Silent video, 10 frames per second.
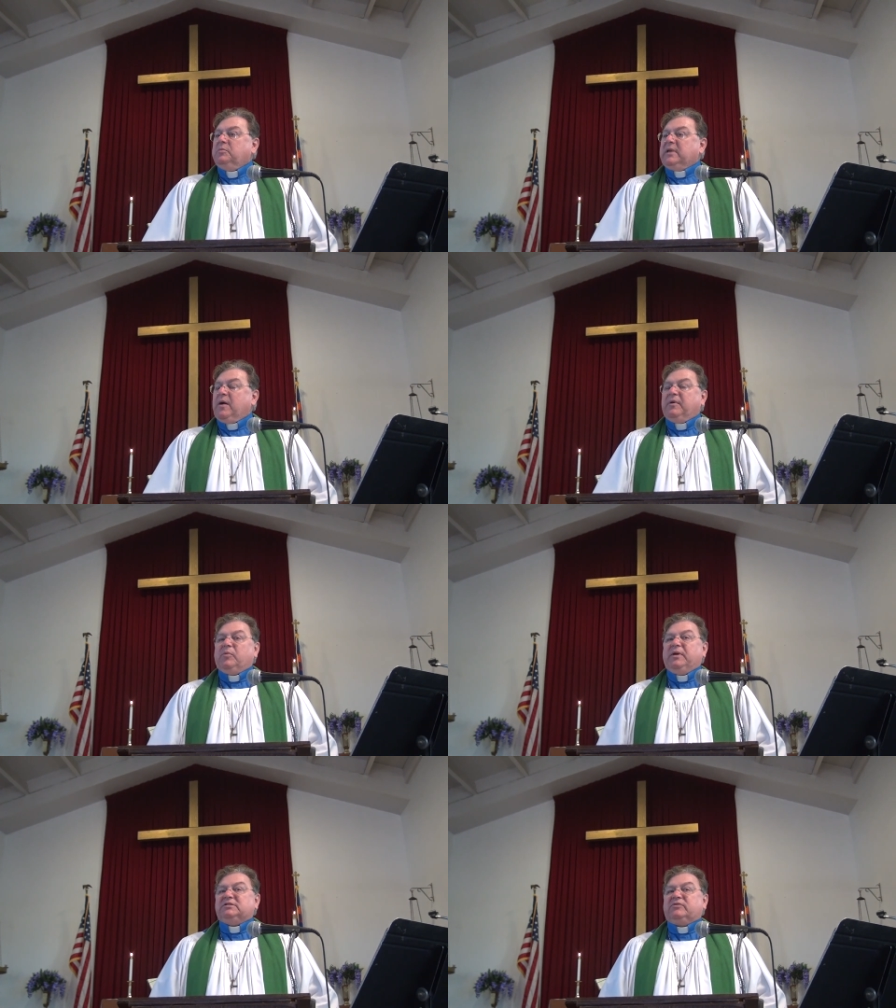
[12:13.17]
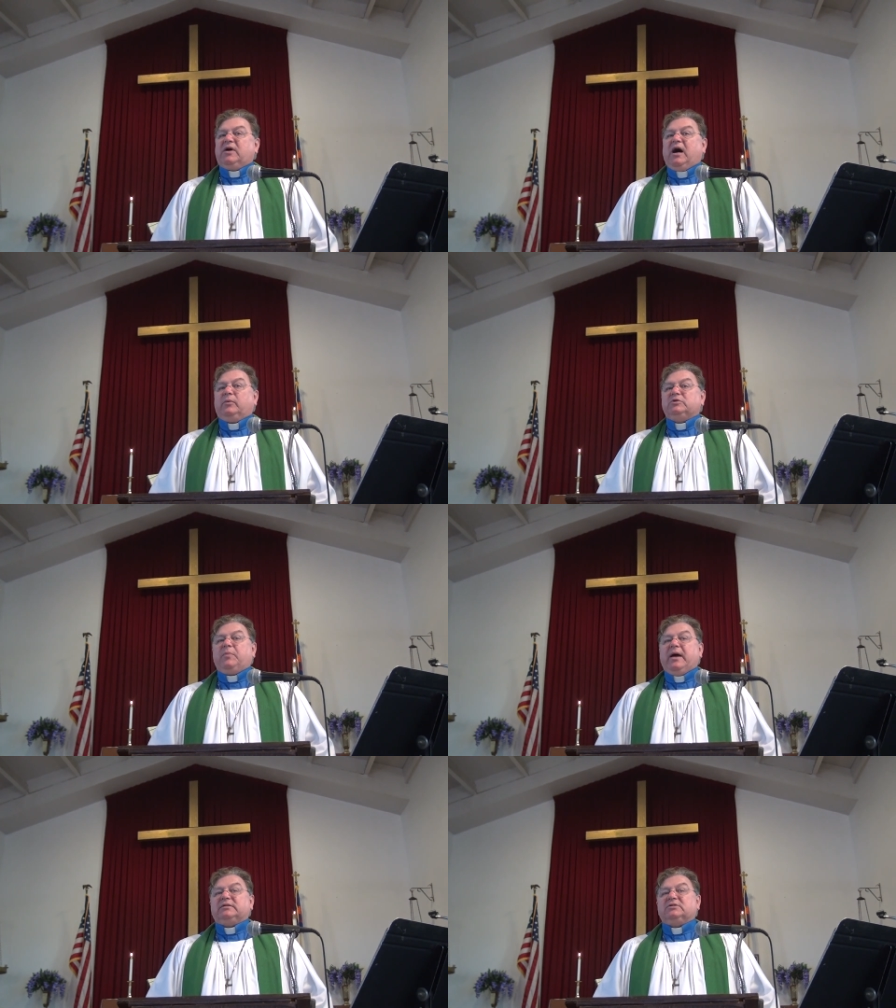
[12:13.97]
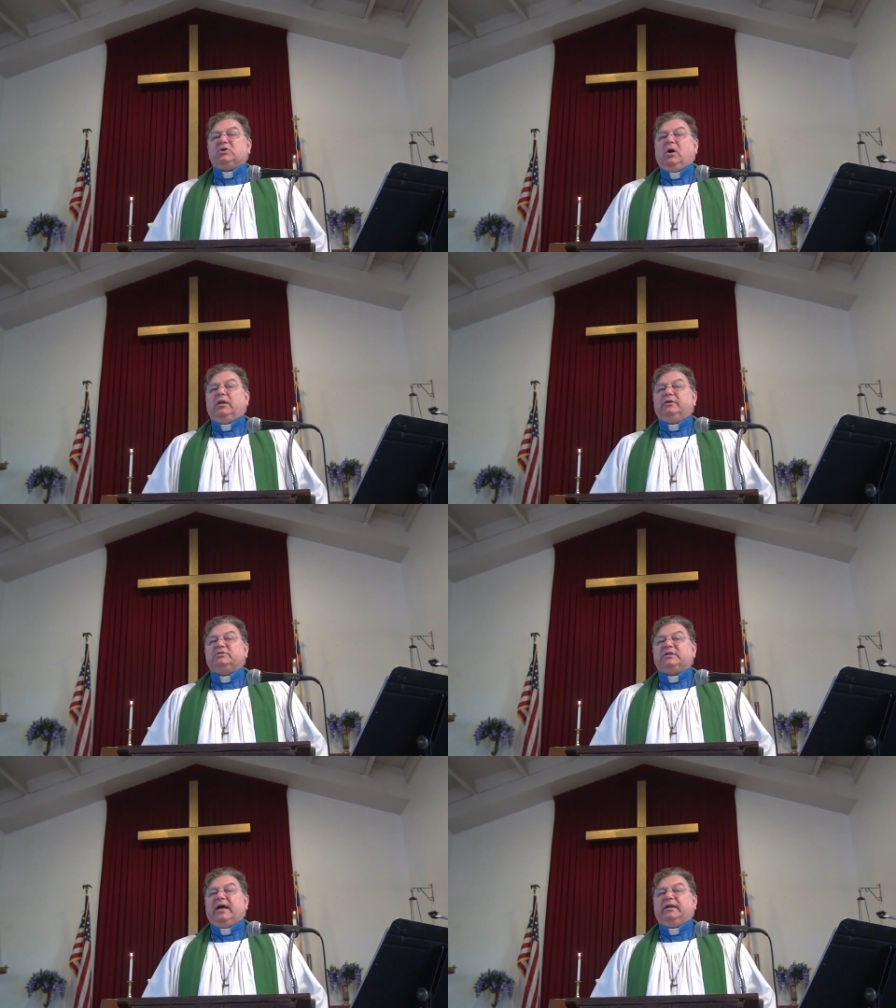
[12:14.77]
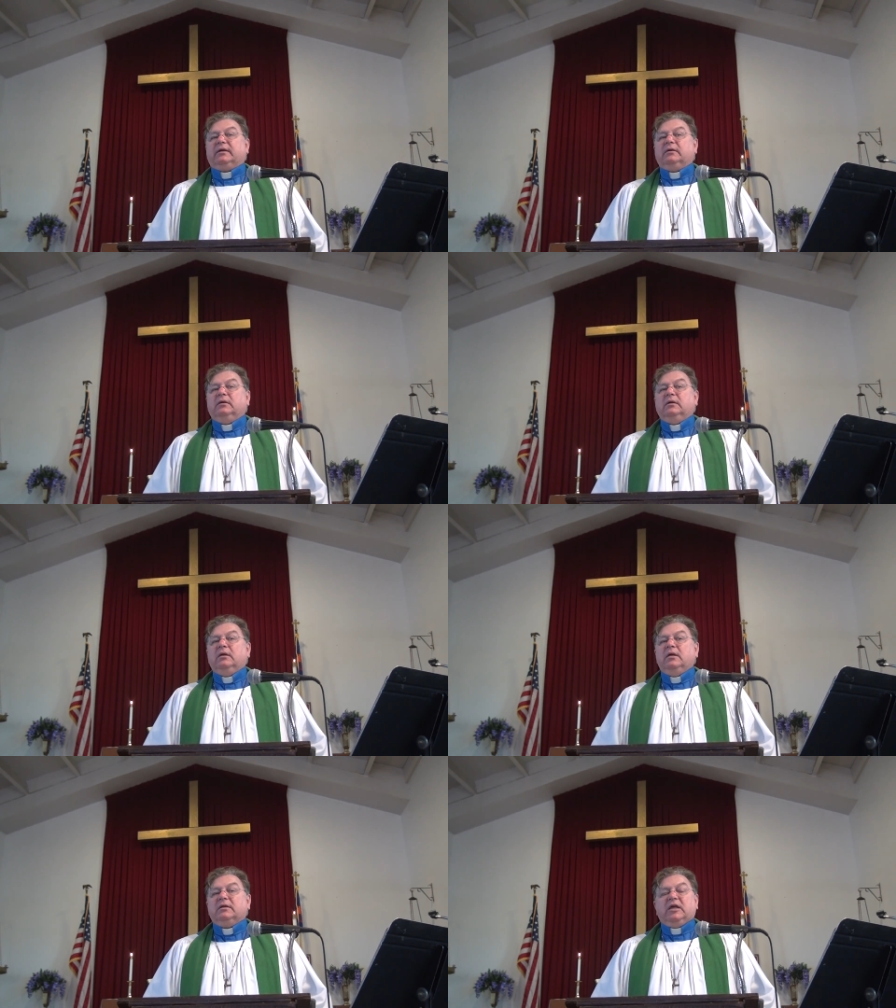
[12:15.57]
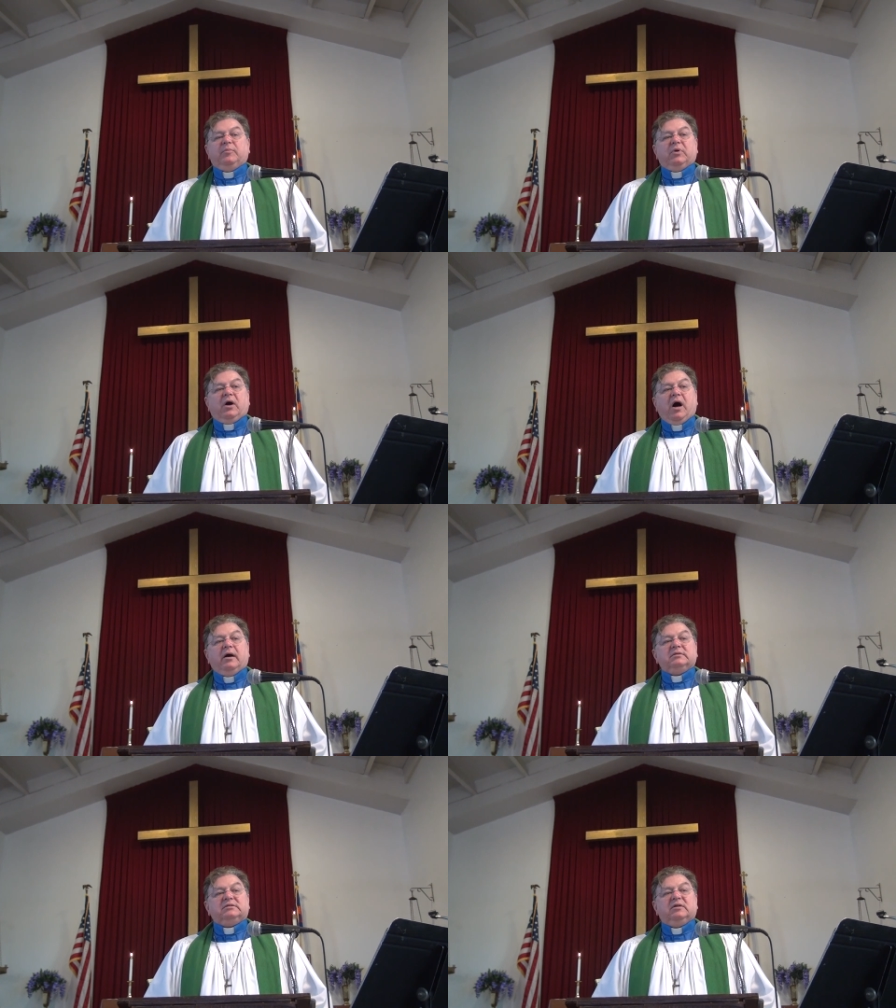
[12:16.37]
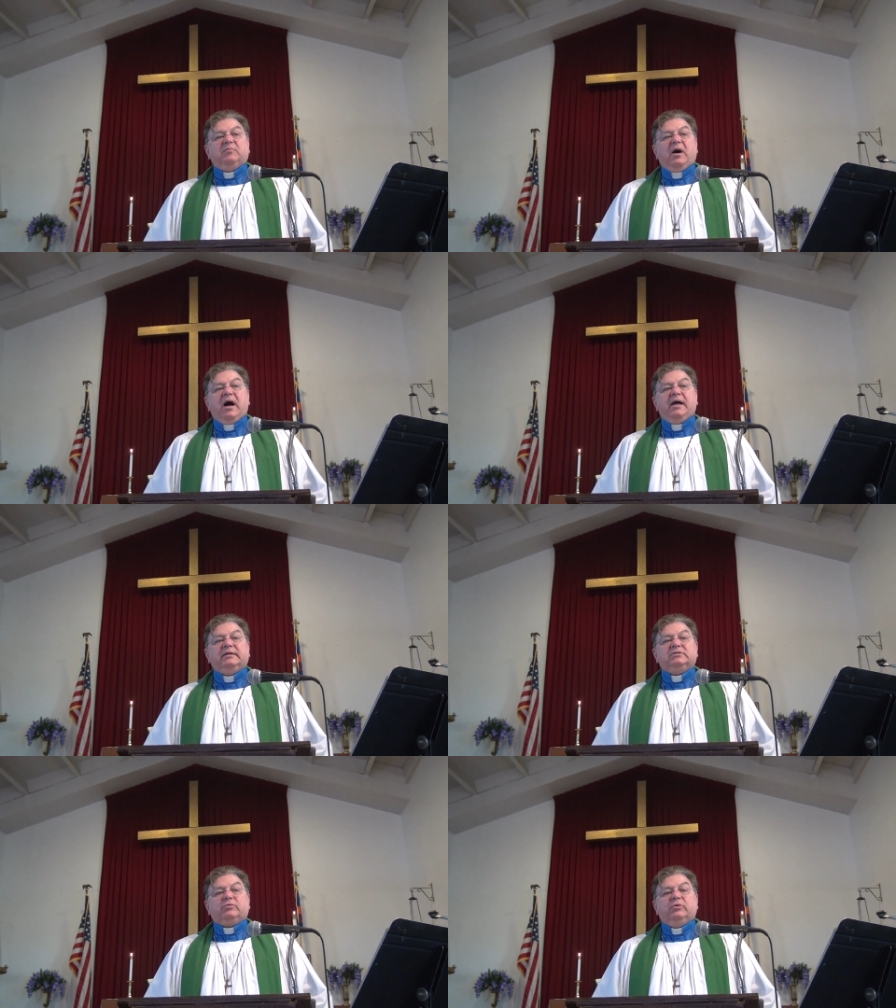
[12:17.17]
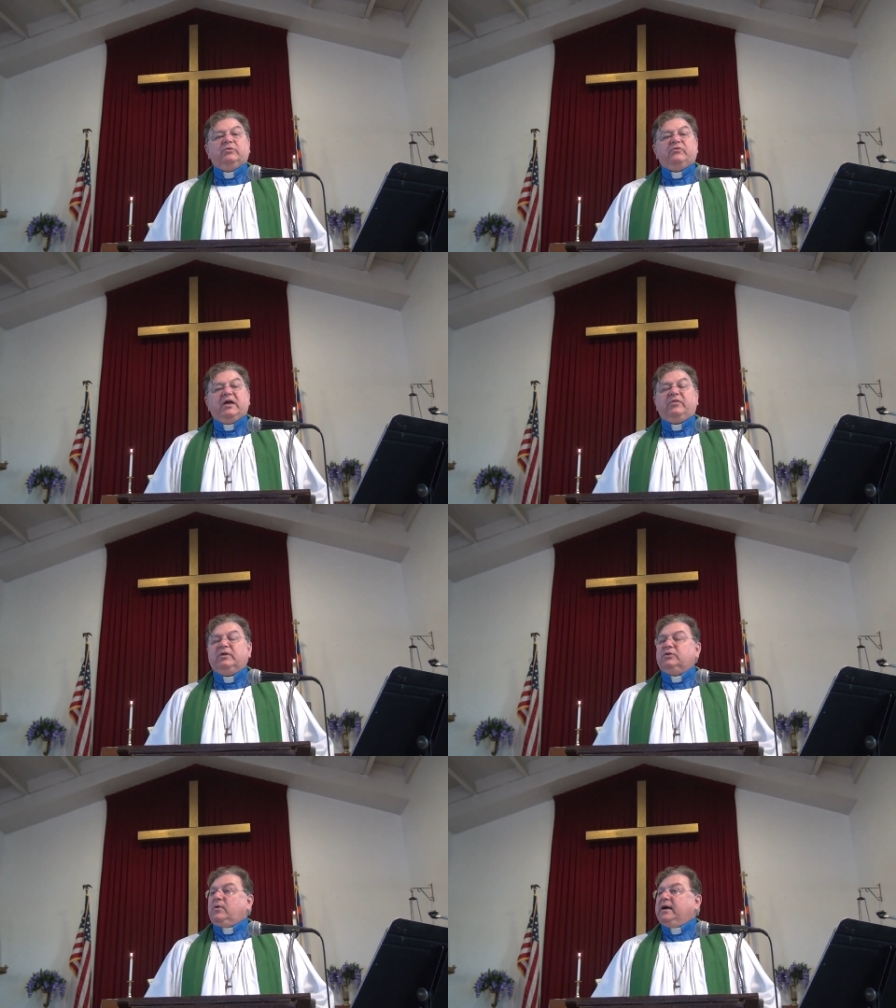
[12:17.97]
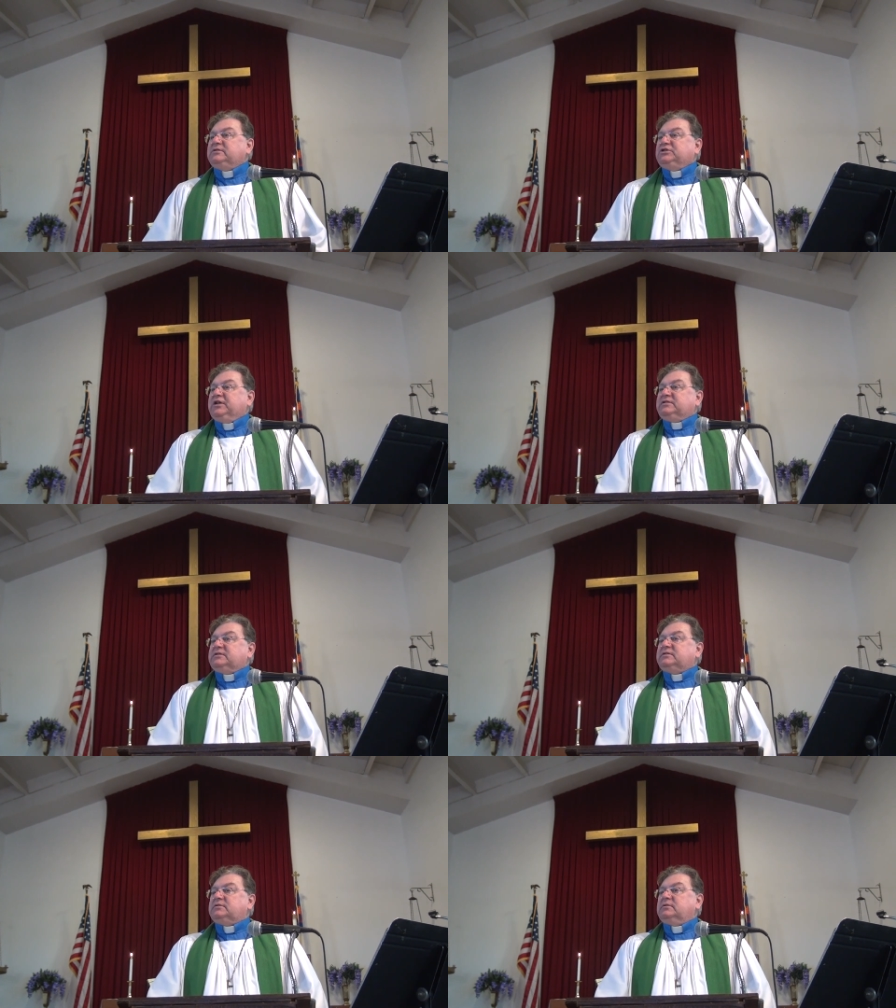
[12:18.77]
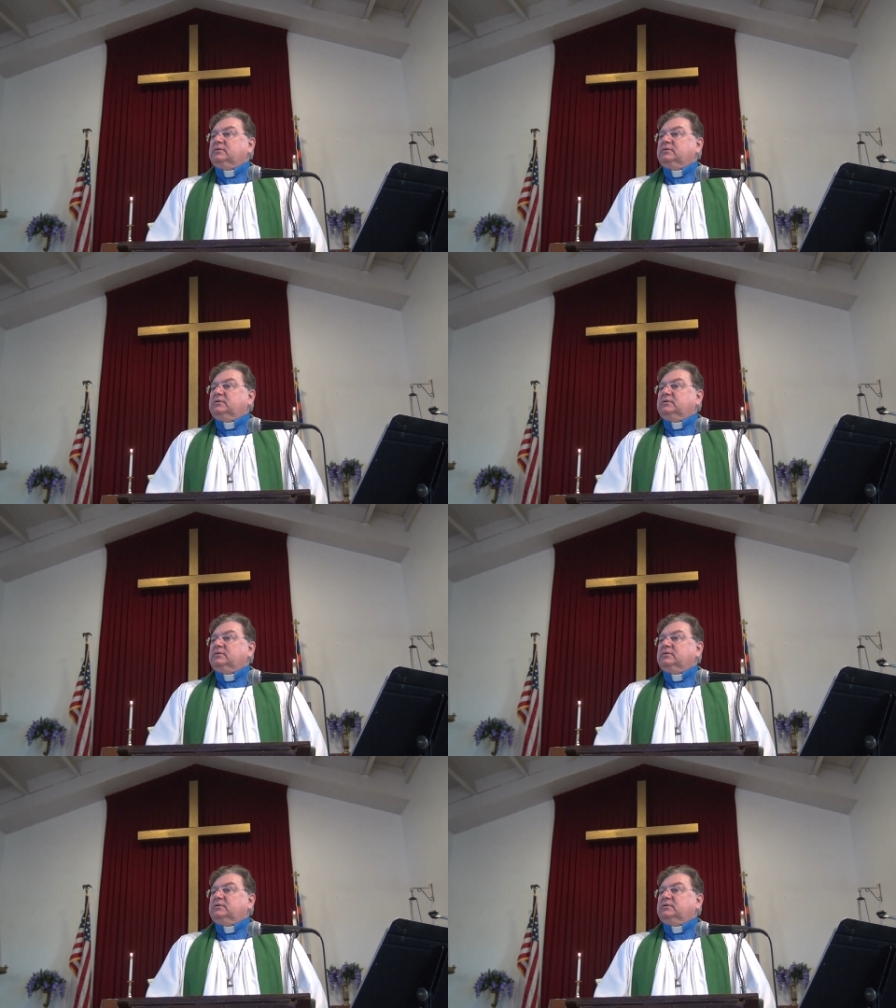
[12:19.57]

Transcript: Now may the peace of God, which passes all understanding, keep your hearts and minds through faith in Christ Jesus.